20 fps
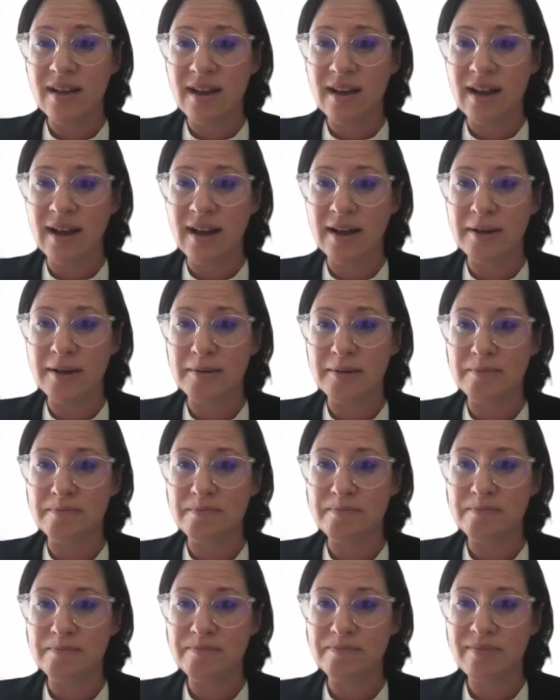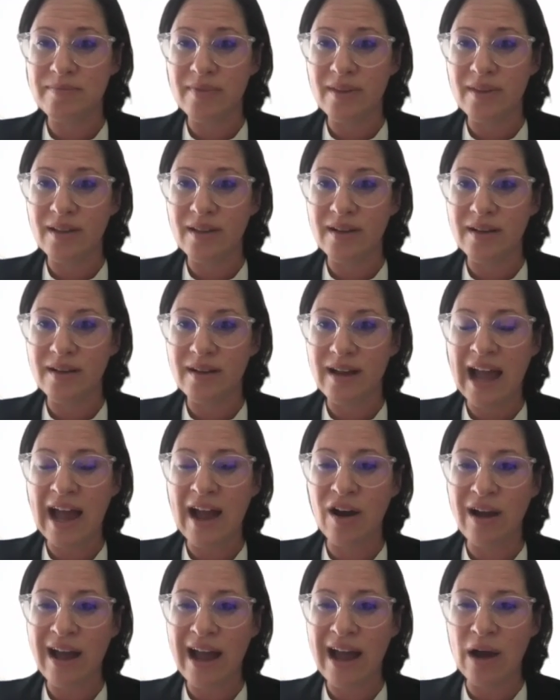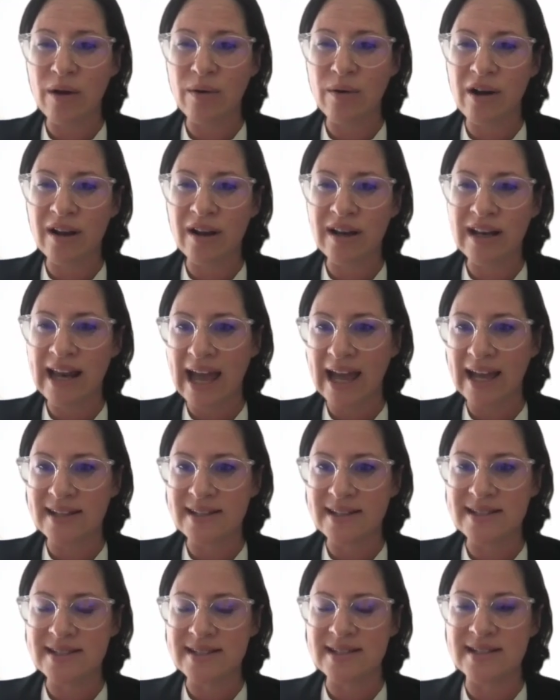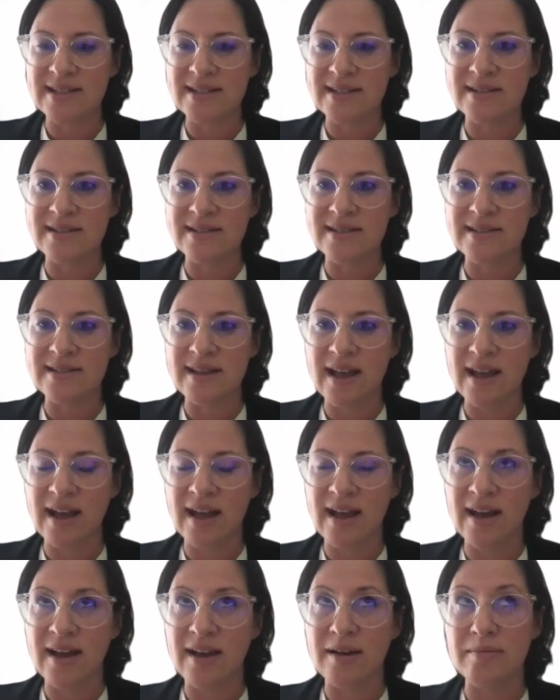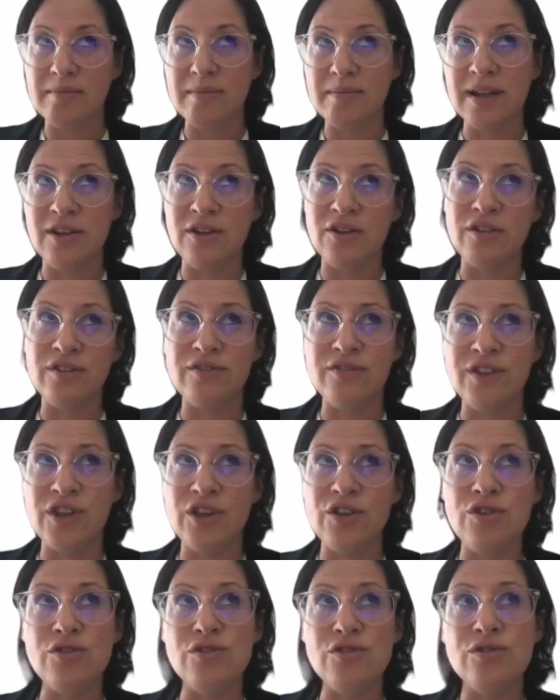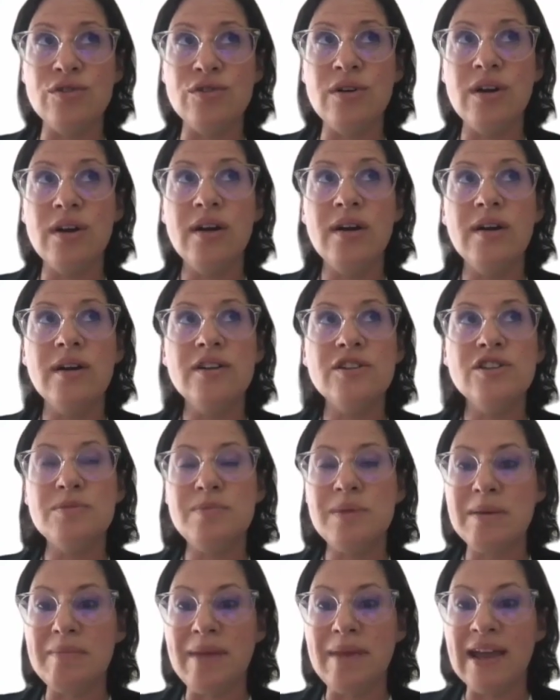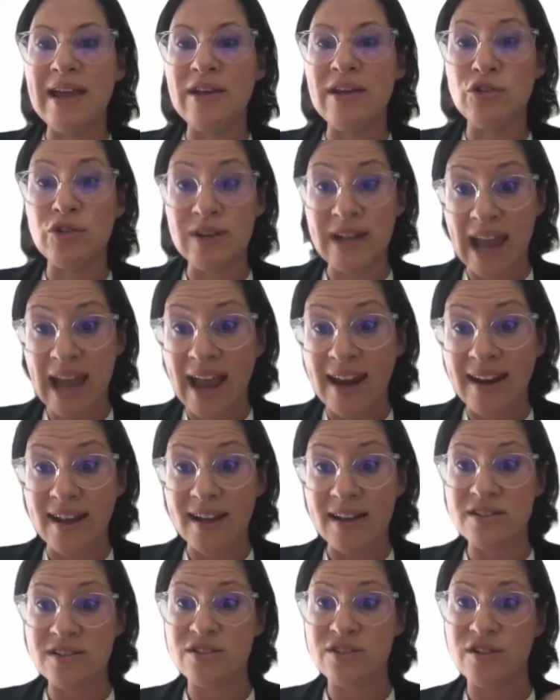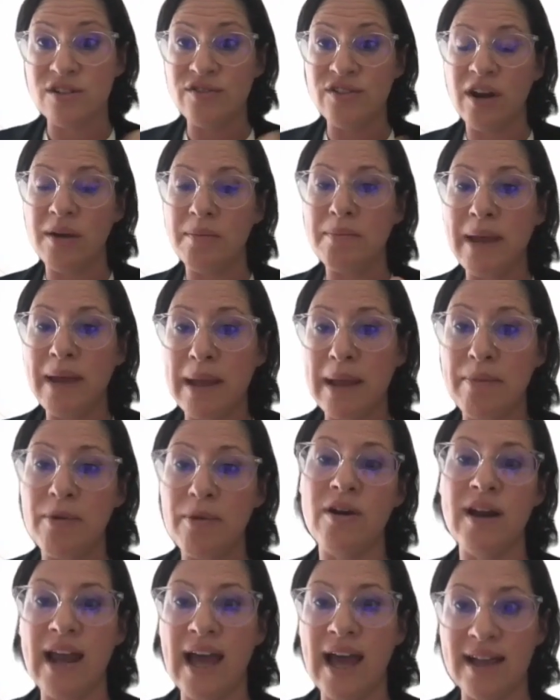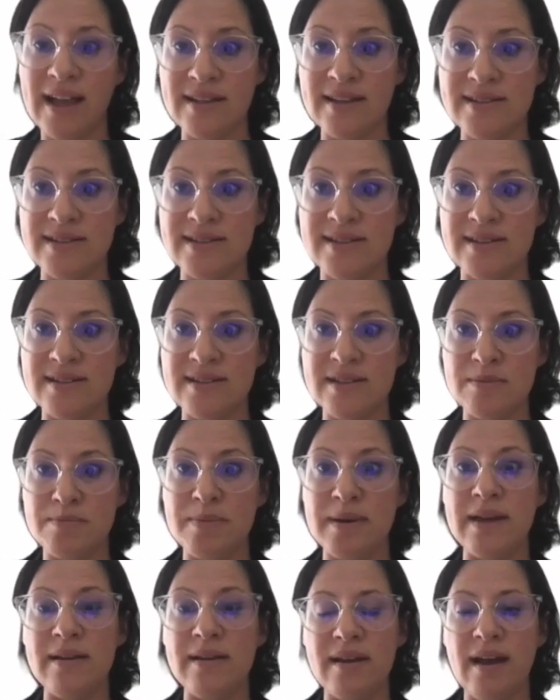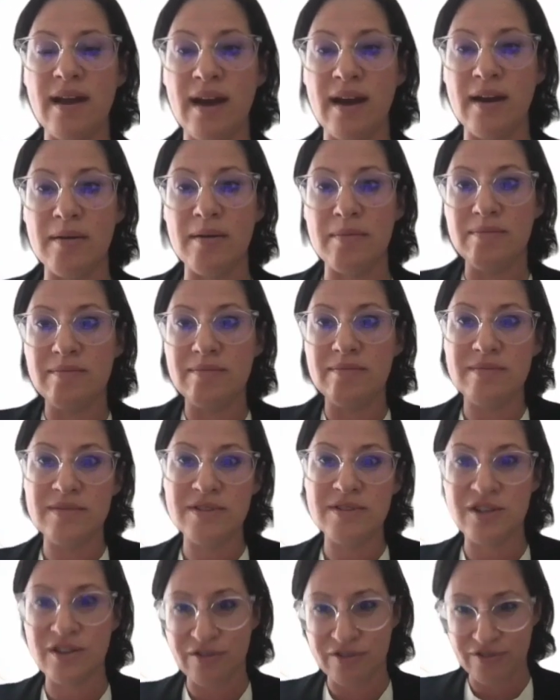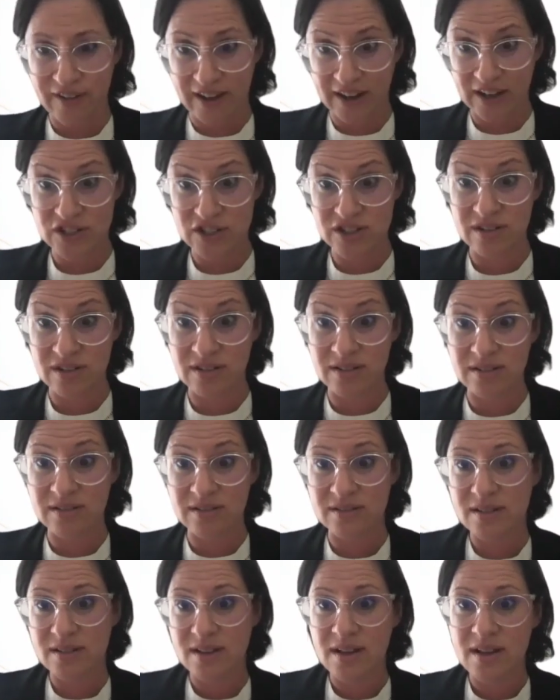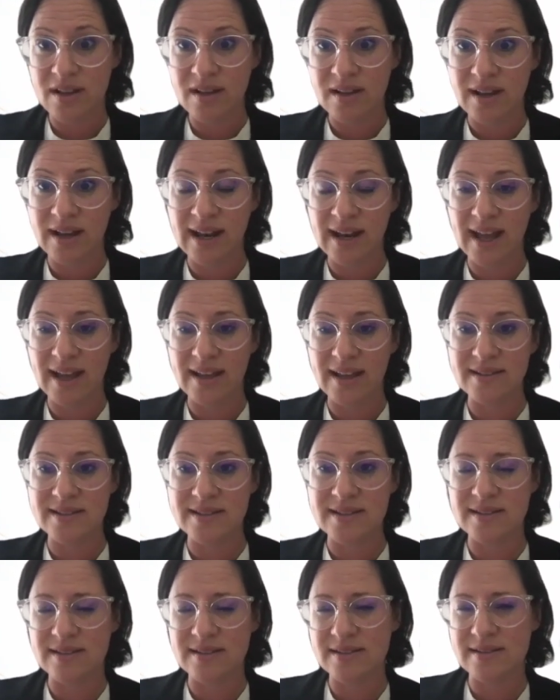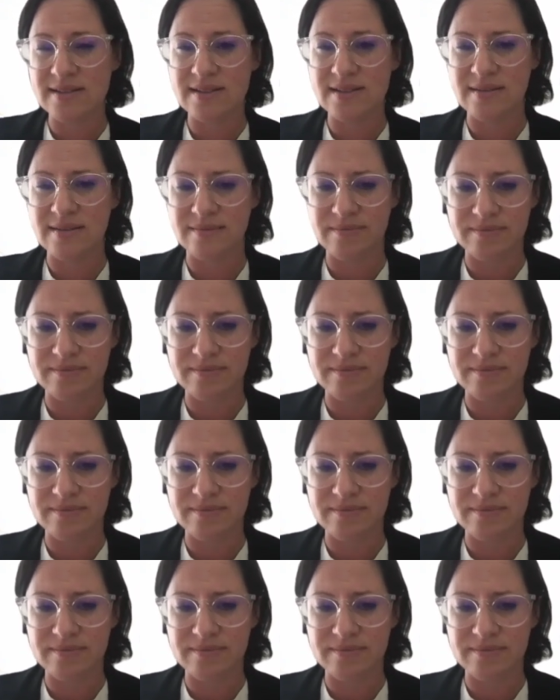How are alliances, in your view, to be made organic, sort of not paper alliances, but sort of functional alliances?